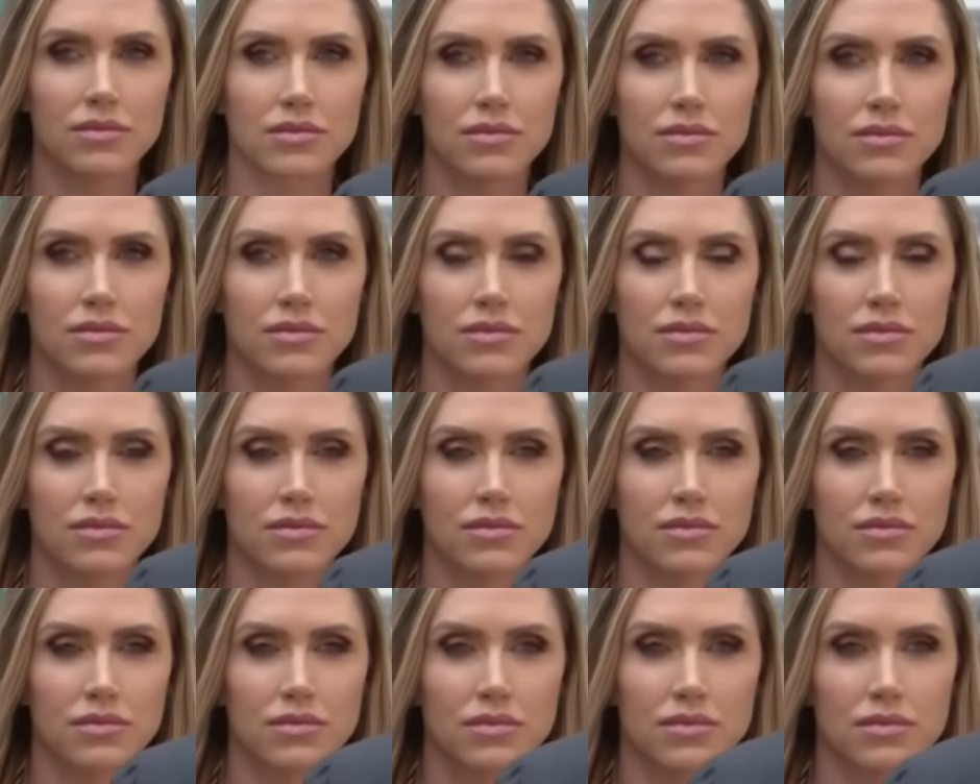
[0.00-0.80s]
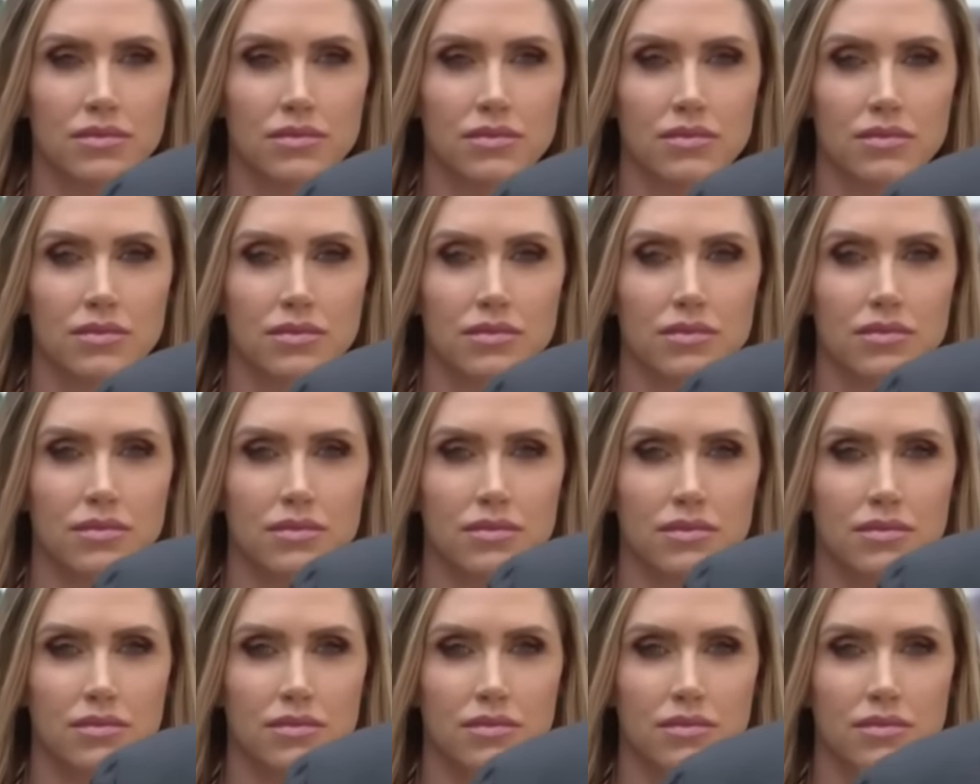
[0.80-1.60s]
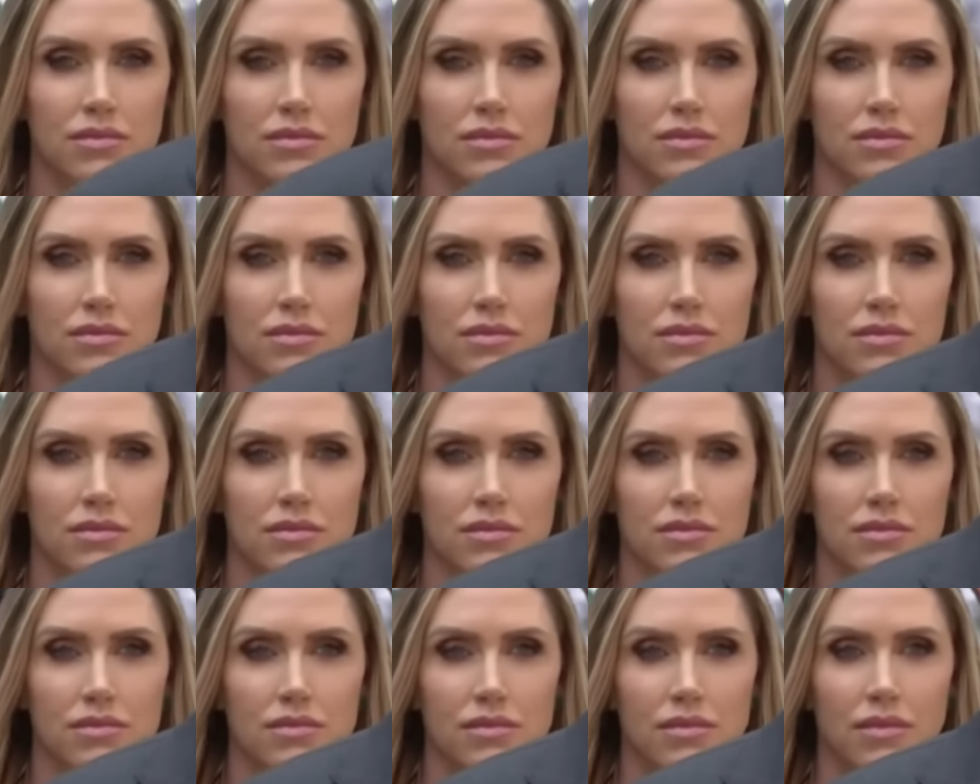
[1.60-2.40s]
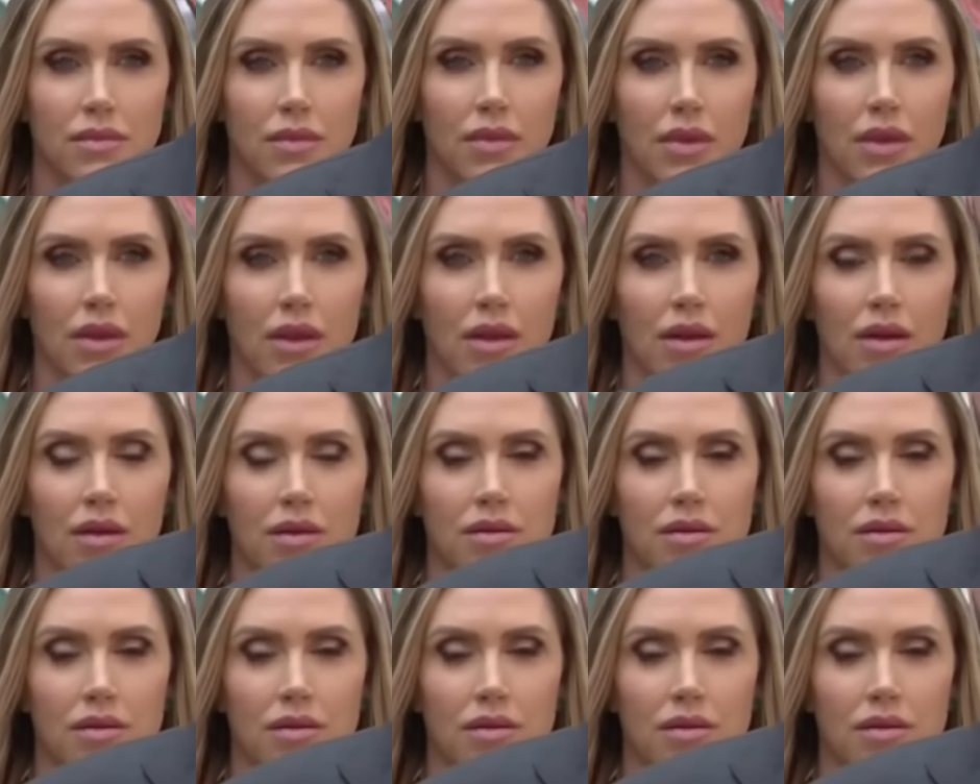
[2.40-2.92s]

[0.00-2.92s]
(not speaking)